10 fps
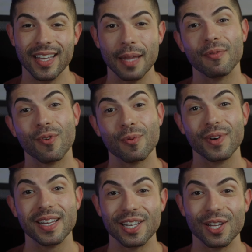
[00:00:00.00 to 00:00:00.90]
It performed
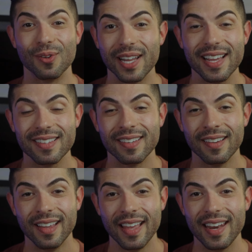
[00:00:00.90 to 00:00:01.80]
great in low light,
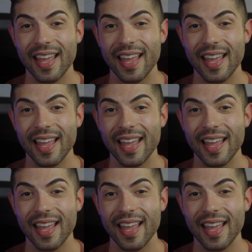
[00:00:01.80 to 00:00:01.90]
and